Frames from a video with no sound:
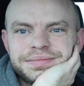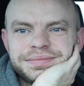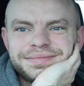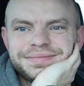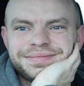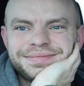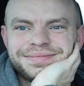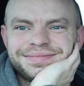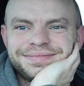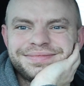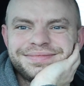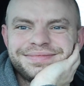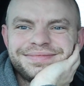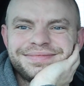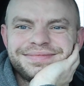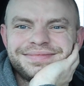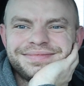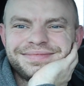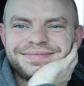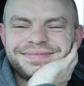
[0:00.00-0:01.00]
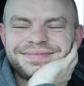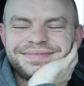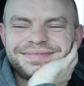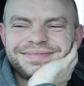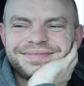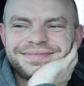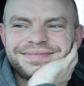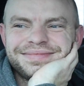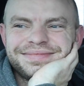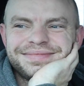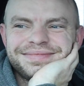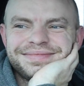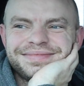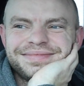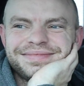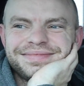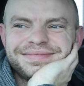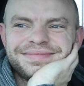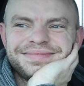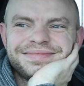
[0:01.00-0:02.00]

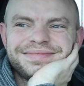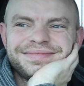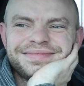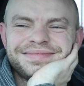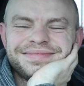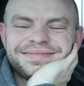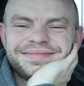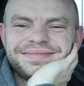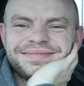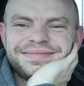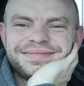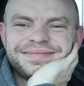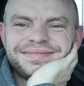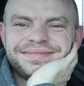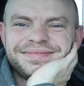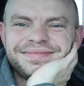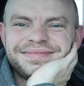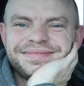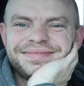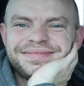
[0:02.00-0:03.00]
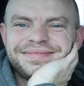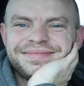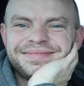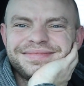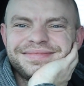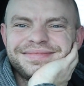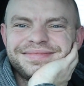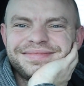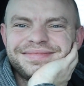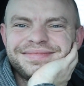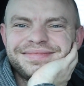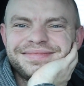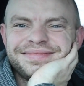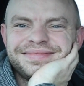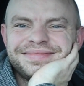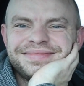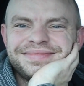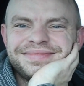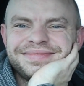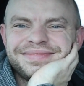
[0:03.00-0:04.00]

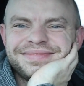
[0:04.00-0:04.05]
The person shown says nothing.